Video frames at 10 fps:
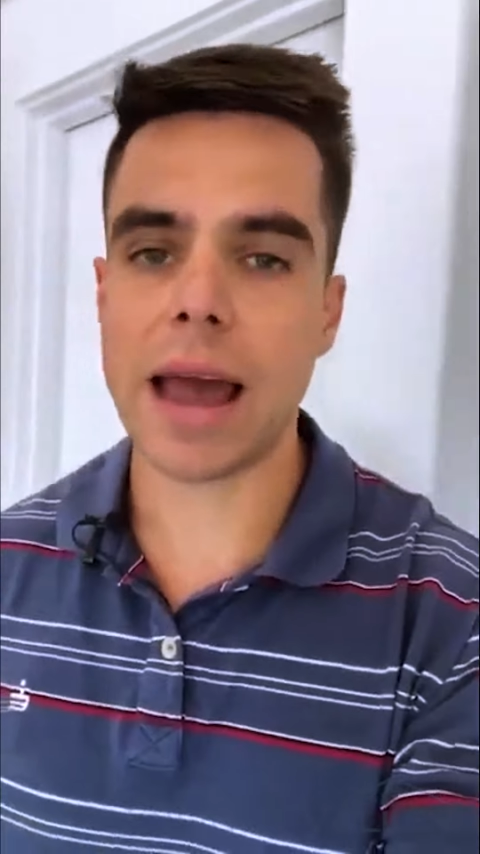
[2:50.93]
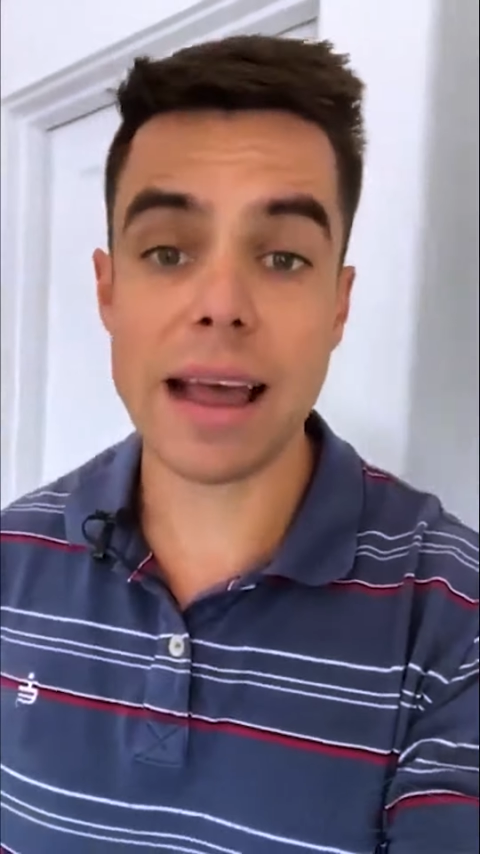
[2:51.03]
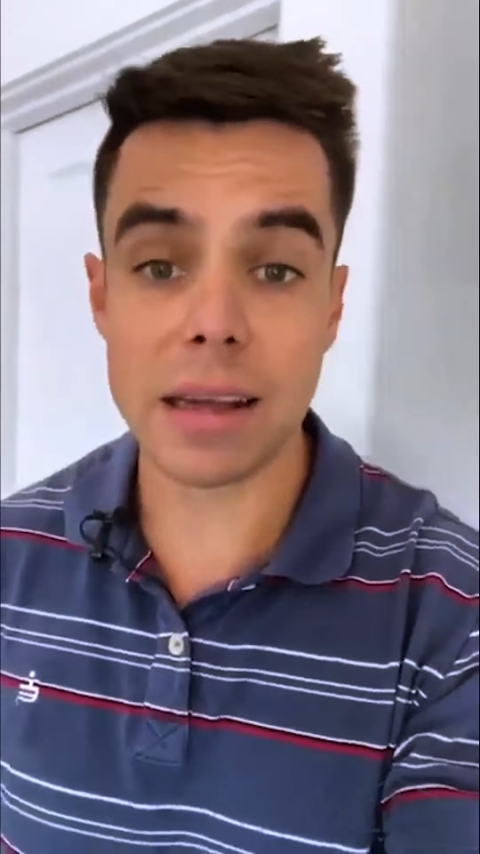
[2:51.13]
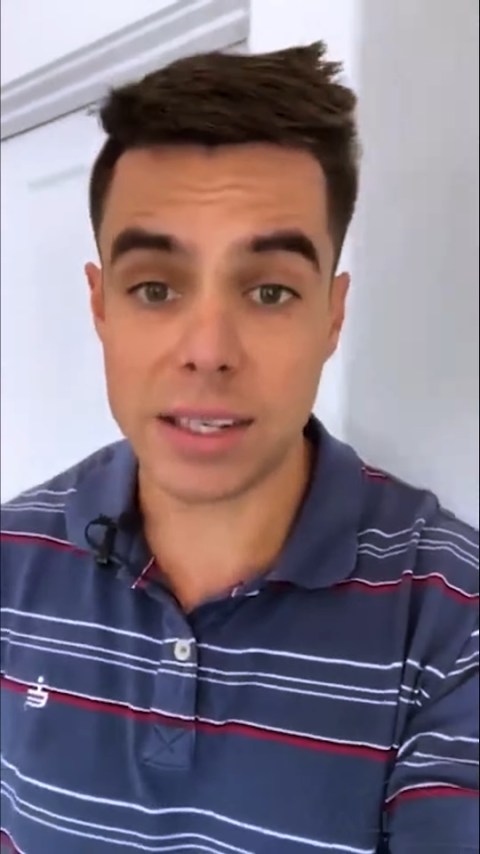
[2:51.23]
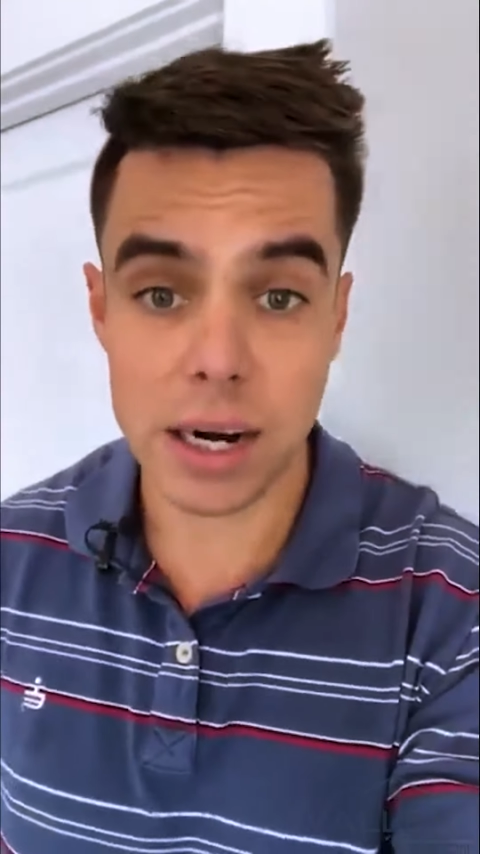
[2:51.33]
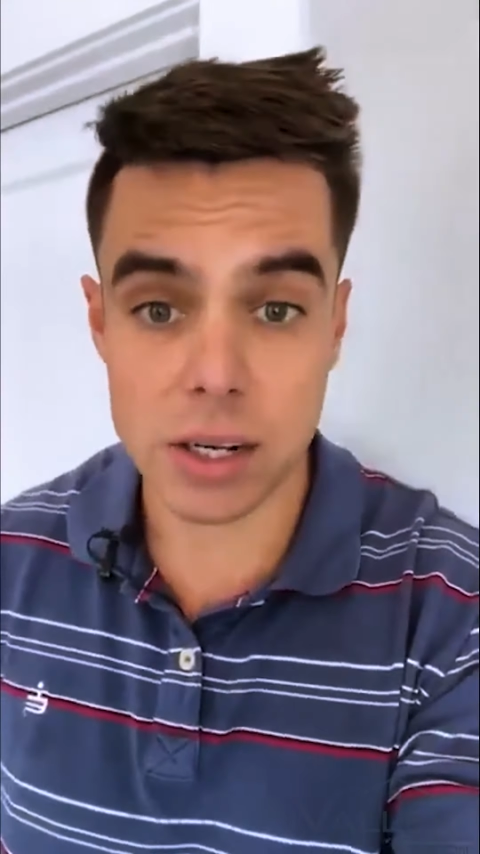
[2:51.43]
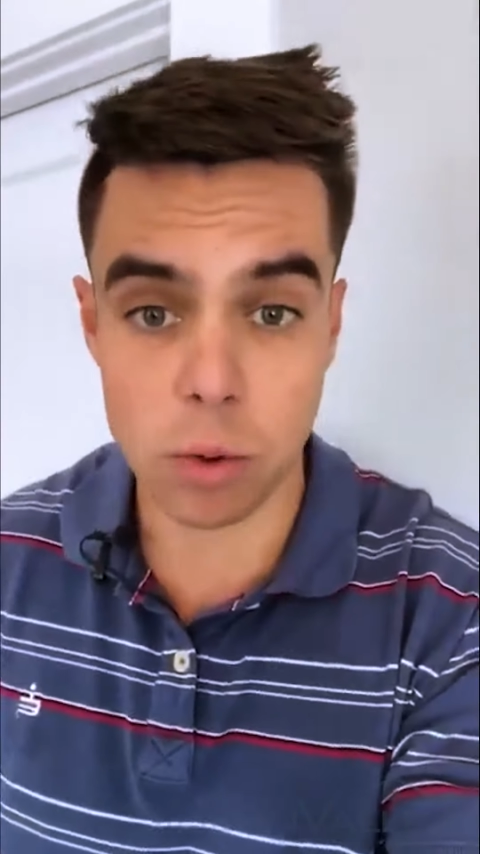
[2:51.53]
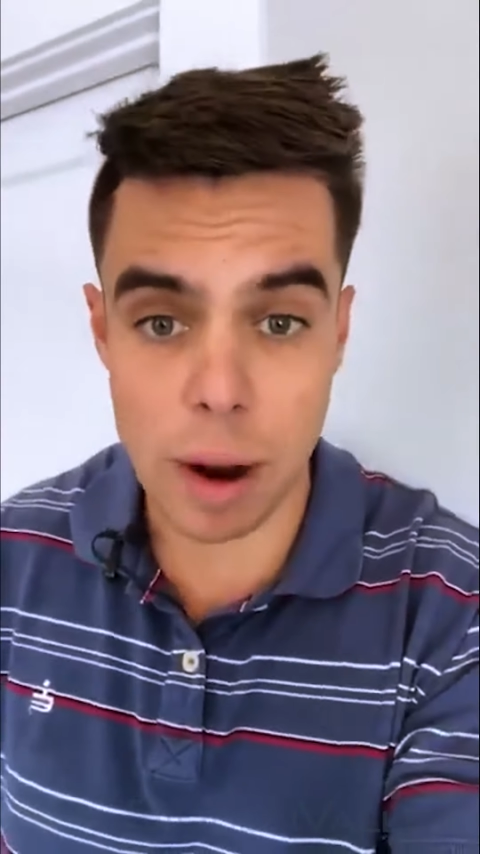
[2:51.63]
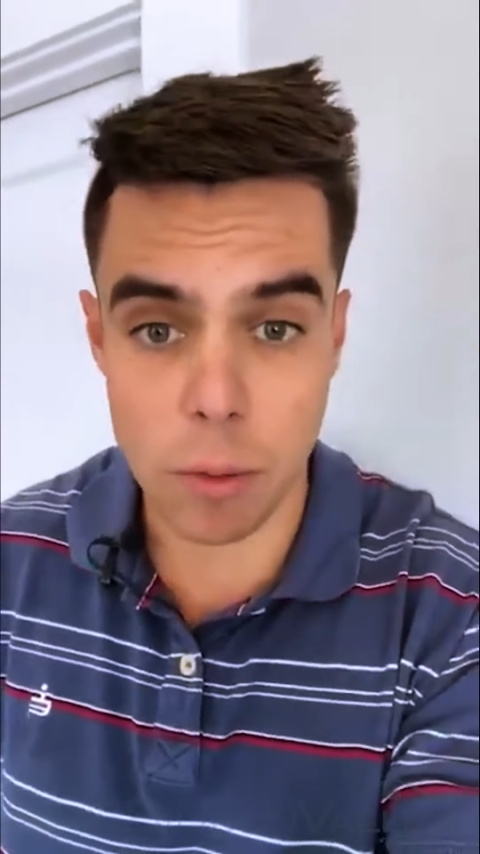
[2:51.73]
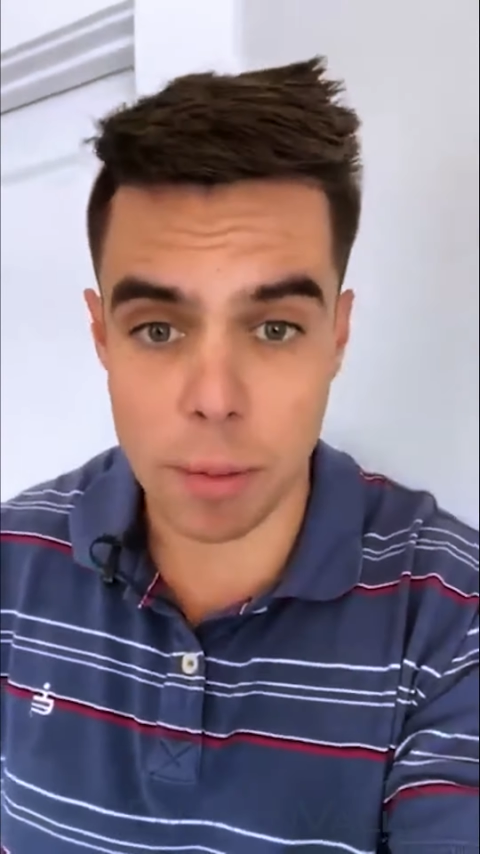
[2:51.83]
hey, let's talk to
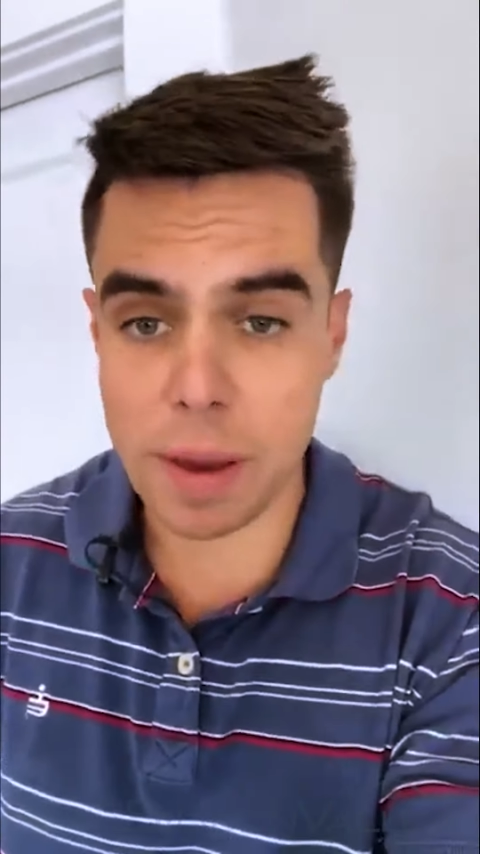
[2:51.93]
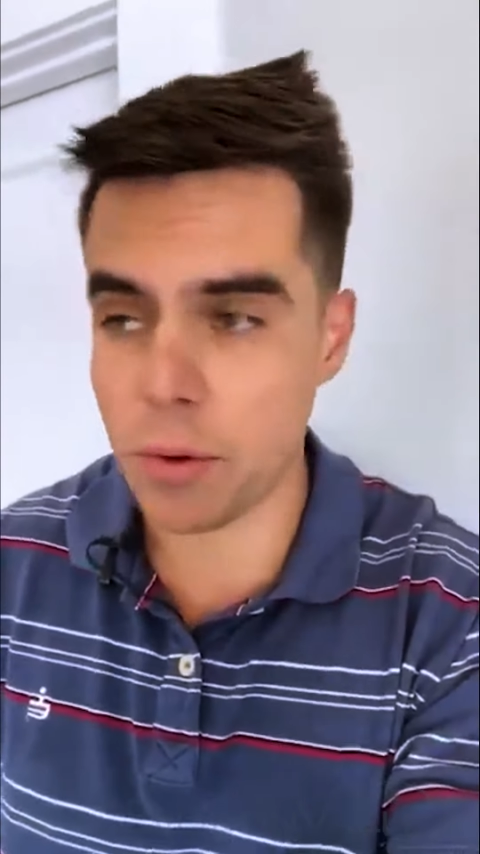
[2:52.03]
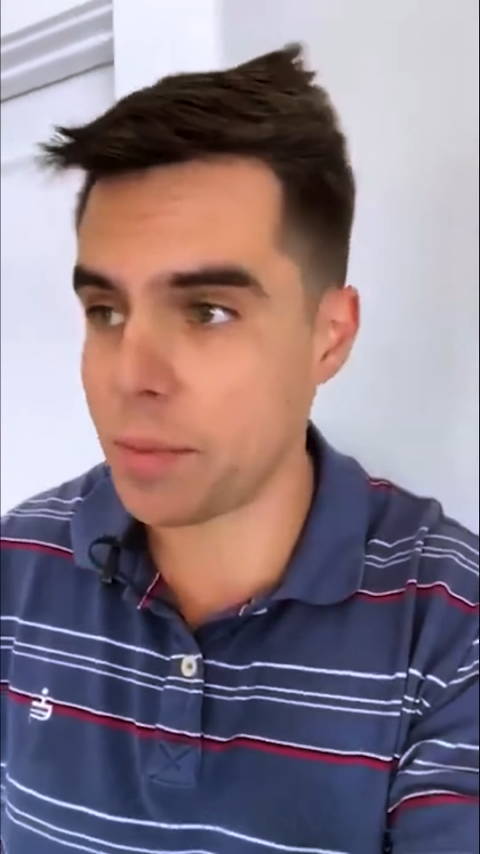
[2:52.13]
way more people,